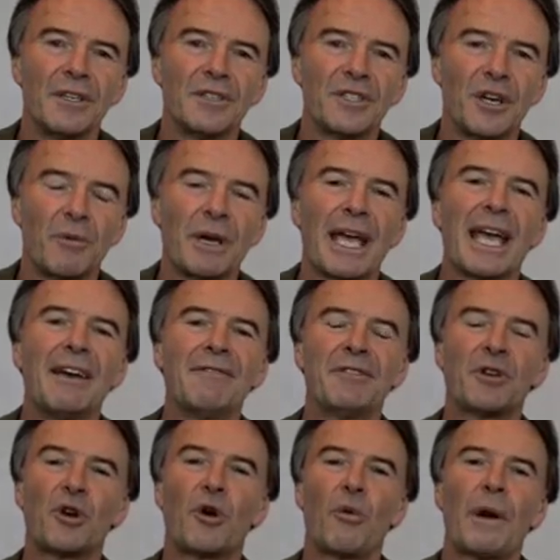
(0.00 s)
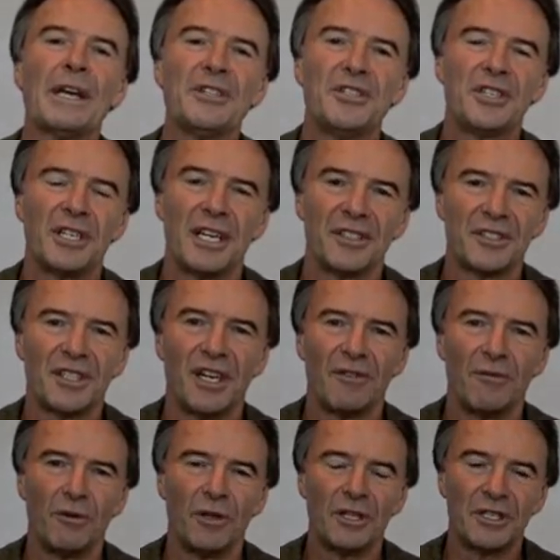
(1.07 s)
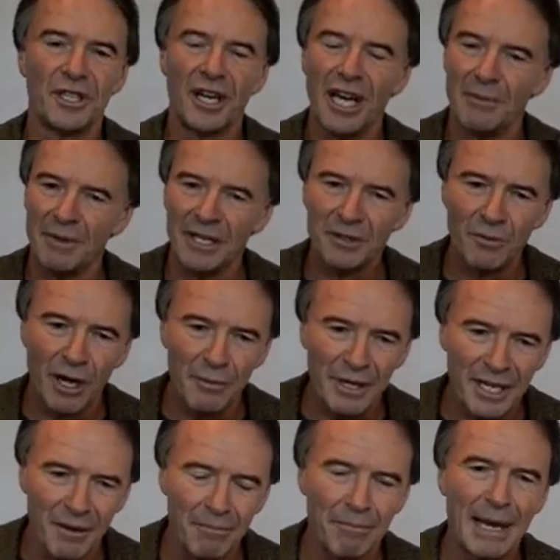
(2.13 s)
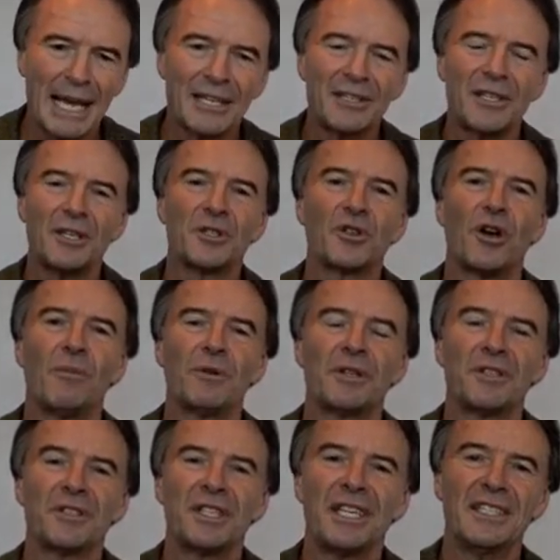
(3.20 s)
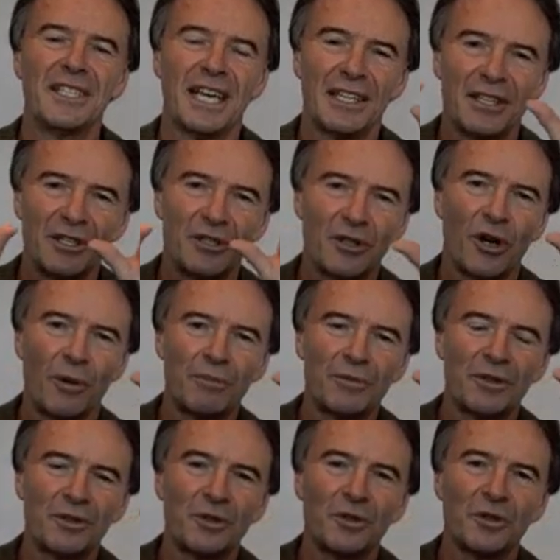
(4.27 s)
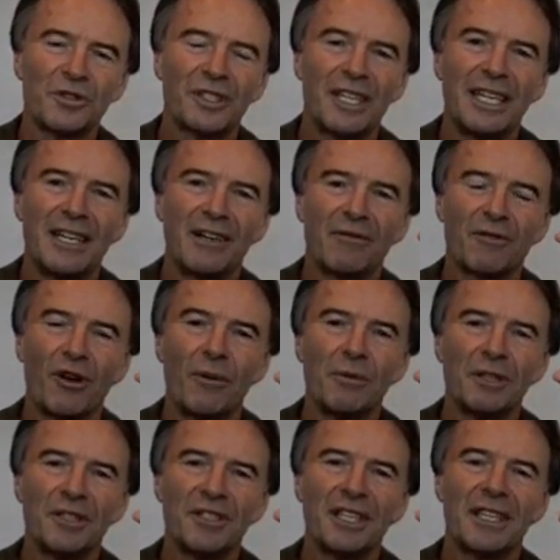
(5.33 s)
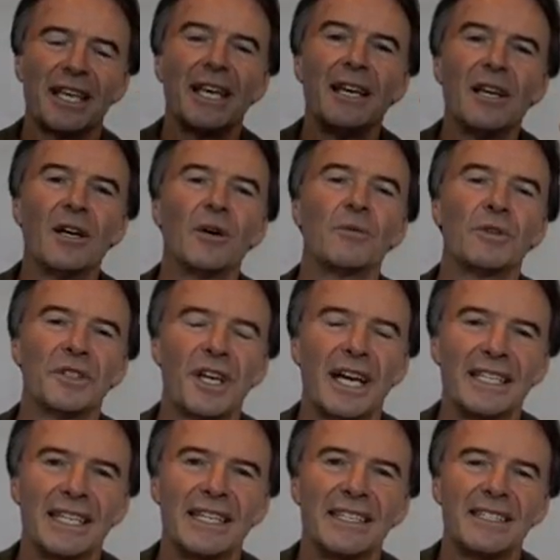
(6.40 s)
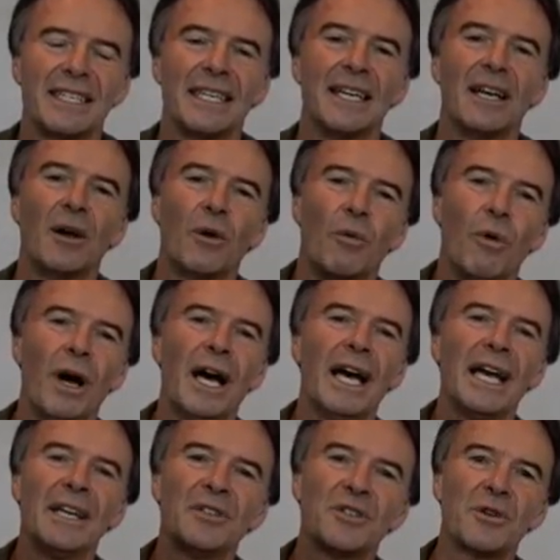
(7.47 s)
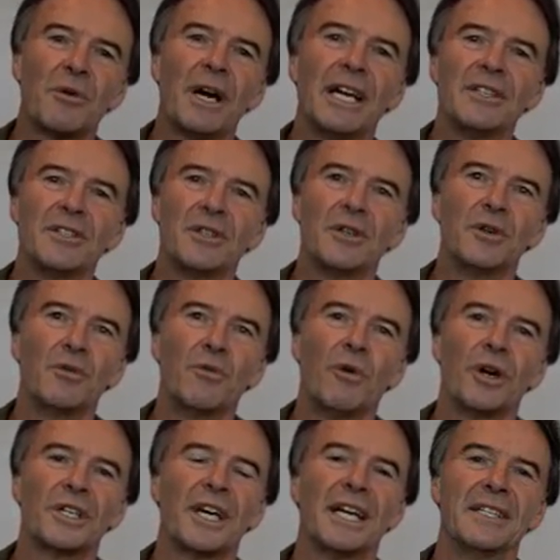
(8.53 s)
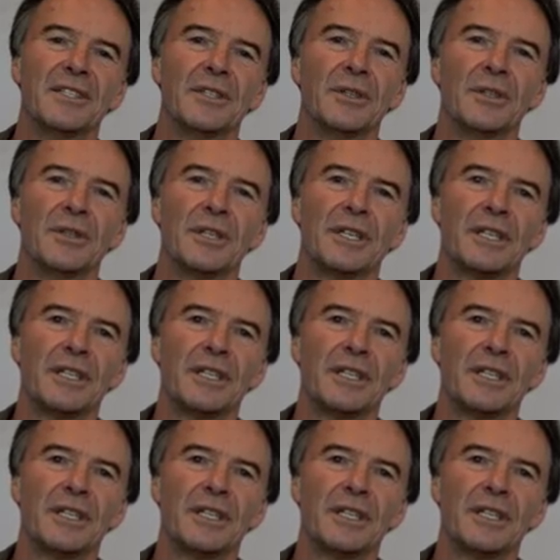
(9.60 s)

So we have to question ourselves all the time. That's why we come back to those competencies, and the top tier of competency there was identity. Why do I do what I do?